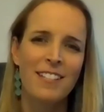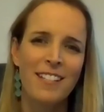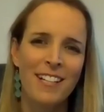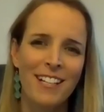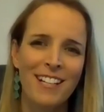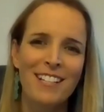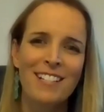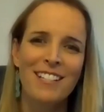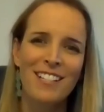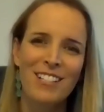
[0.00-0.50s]

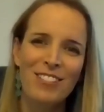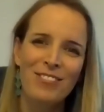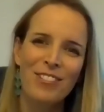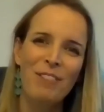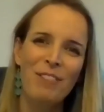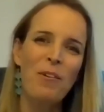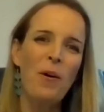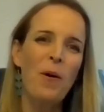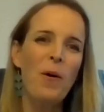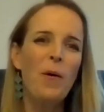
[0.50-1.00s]
yes and that's what
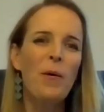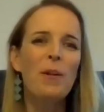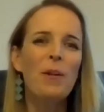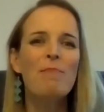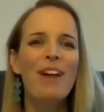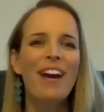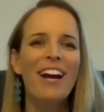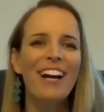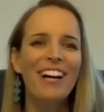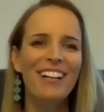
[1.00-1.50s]
i'm all
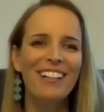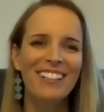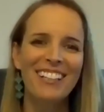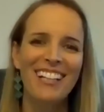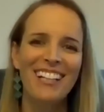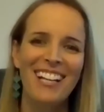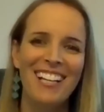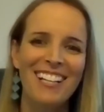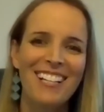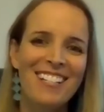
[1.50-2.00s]
about
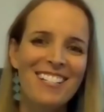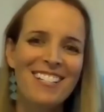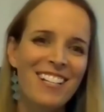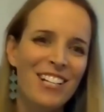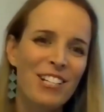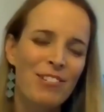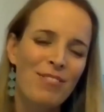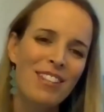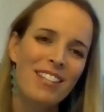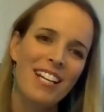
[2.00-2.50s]
getting in
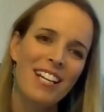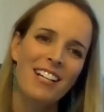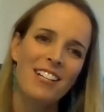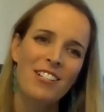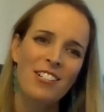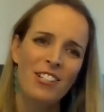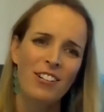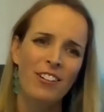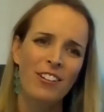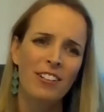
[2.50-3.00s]
touch with
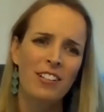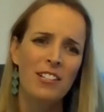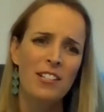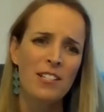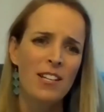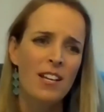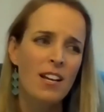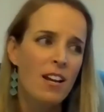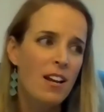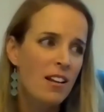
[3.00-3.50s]
nature because